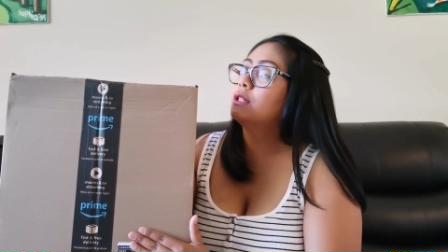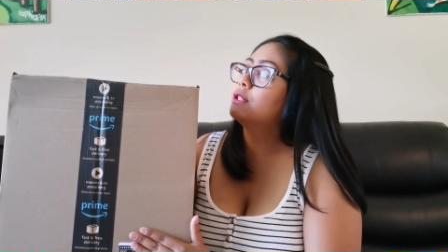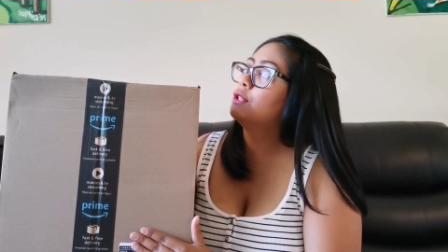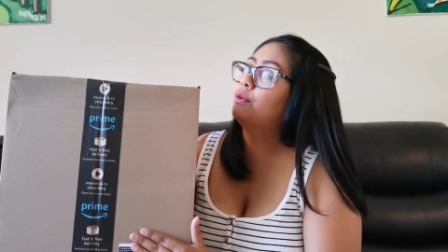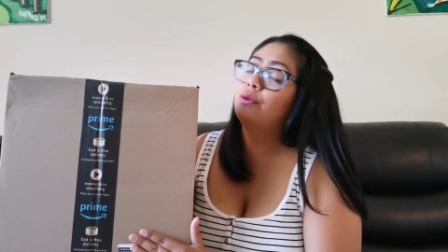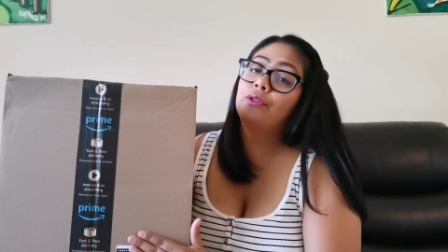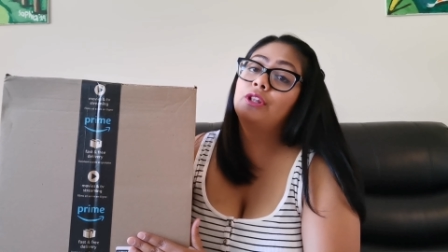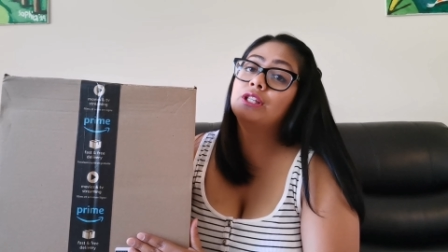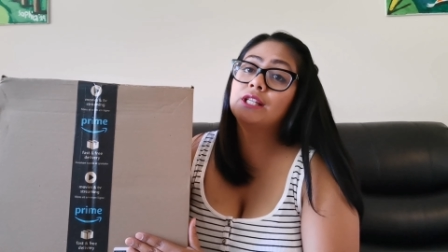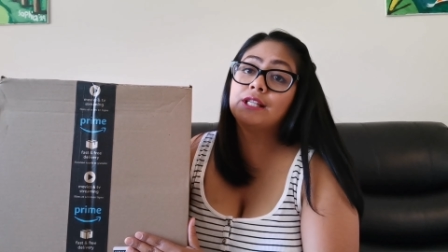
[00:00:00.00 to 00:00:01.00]
So
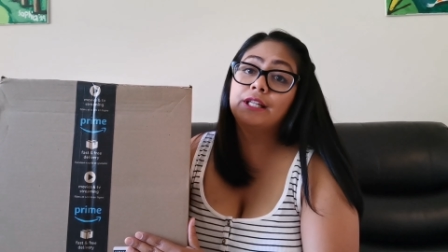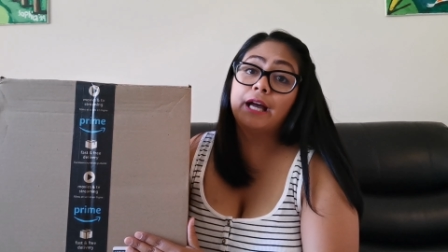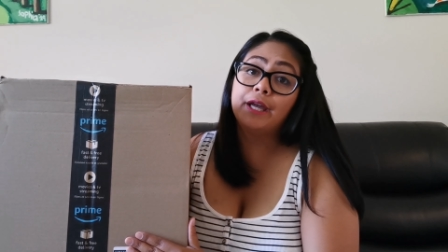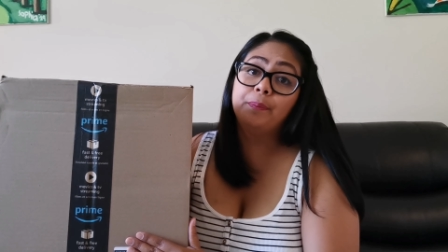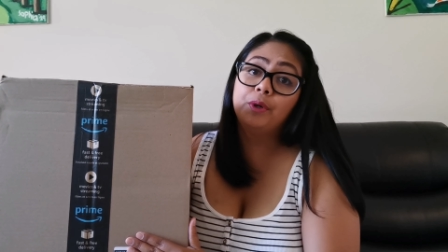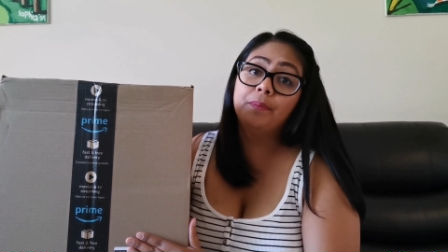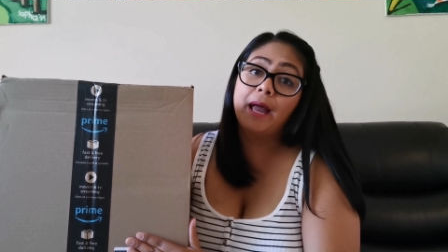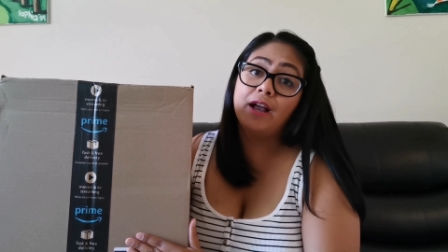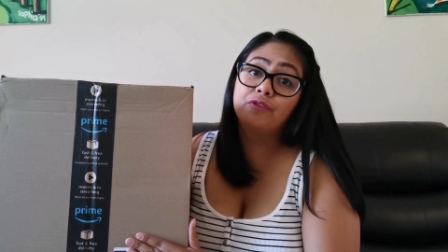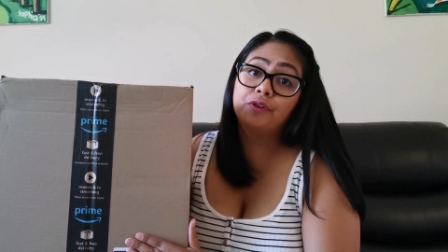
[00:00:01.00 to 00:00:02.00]
this is a diaper
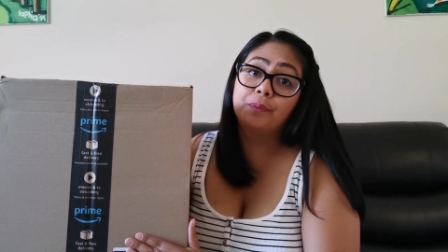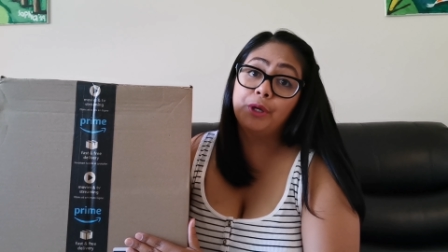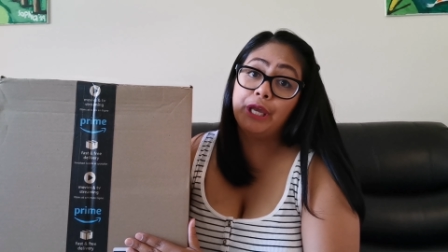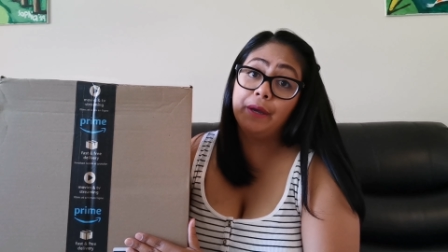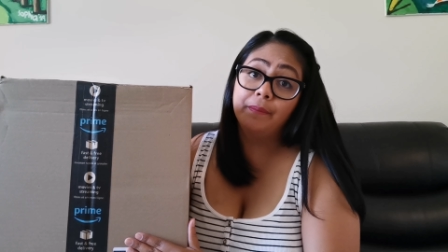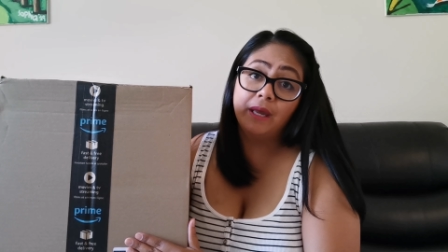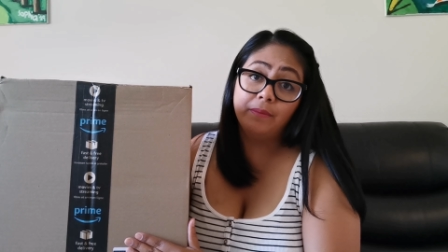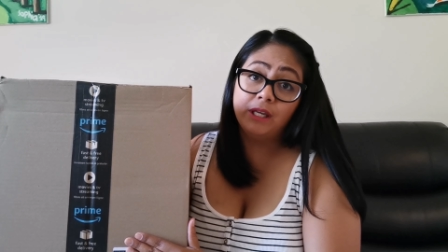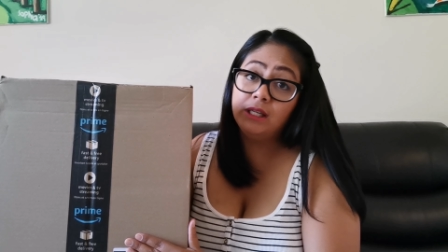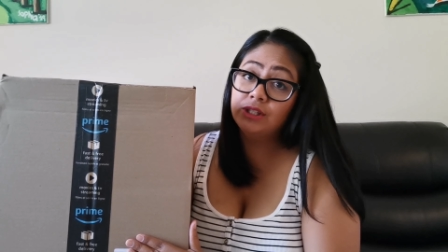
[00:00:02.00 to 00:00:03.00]
bag from
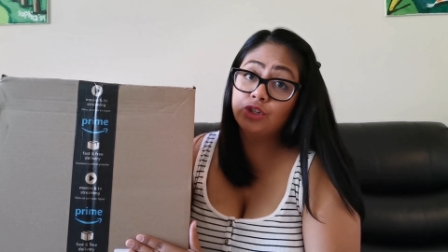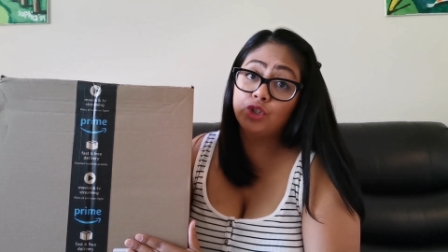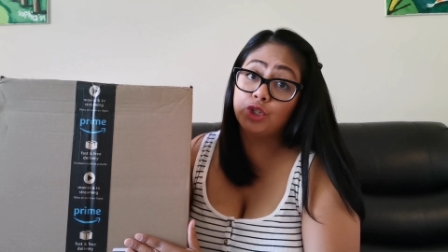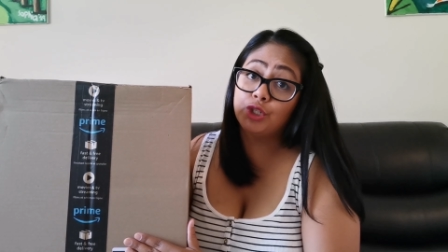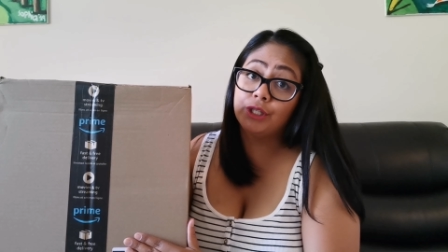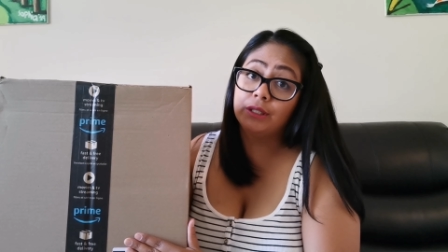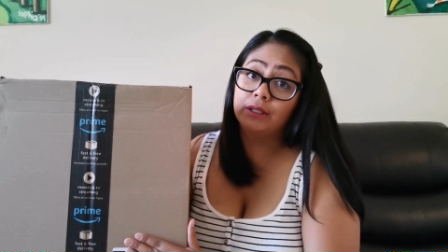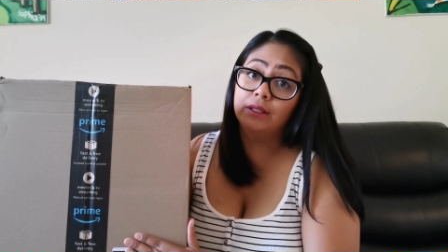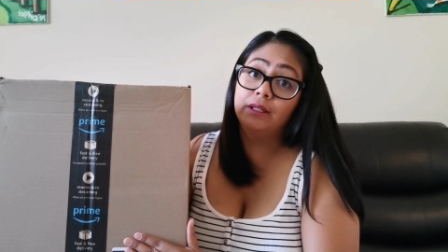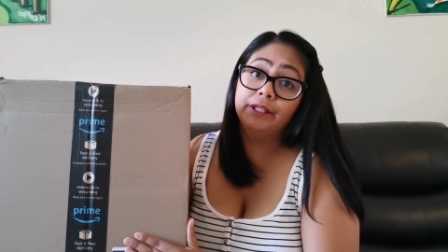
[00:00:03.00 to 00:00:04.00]
KeaBabies. Just
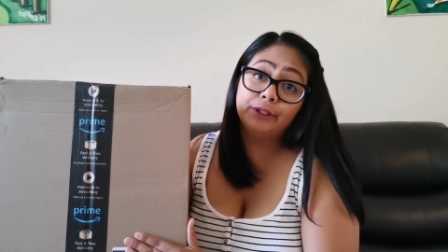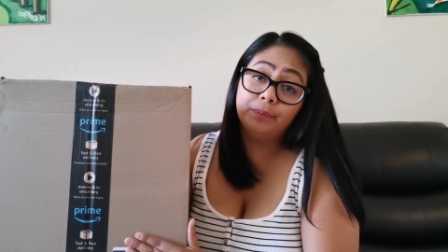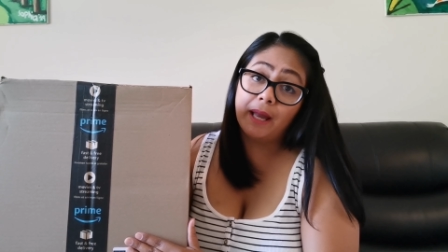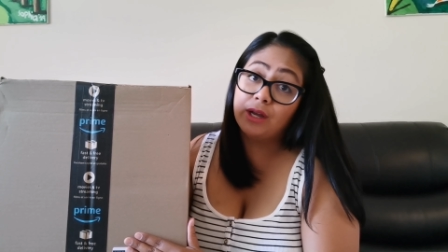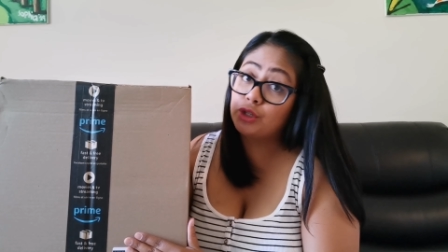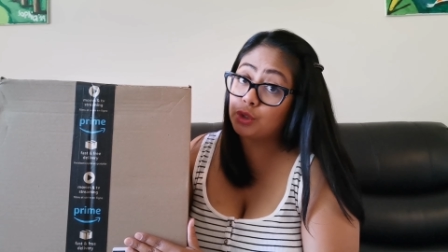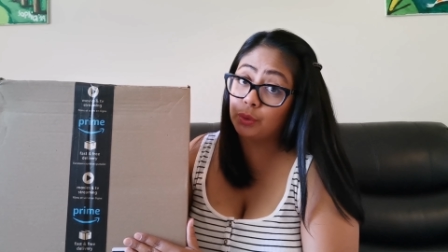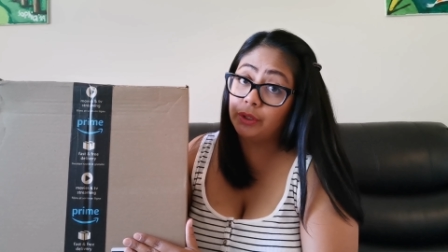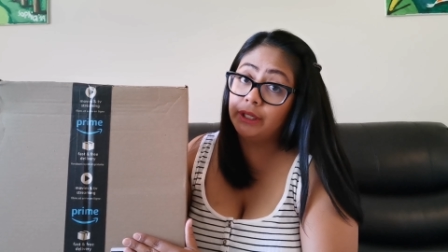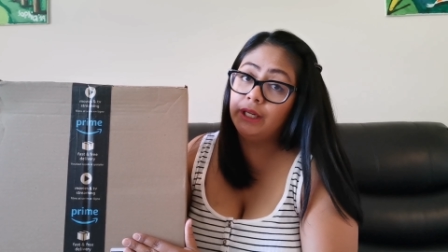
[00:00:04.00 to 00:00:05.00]
a little
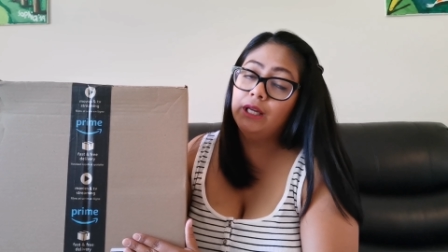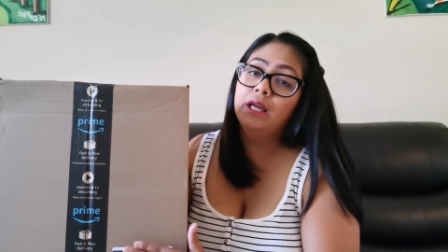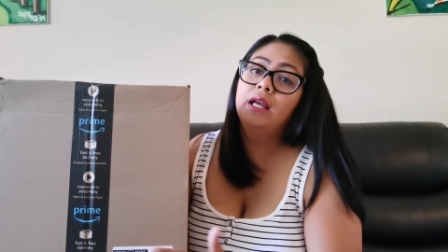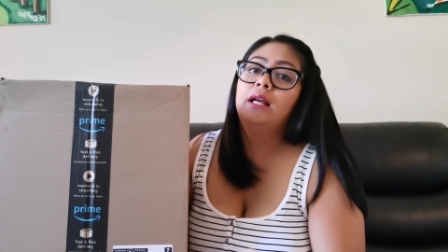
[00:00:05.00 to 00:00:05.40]
backstory.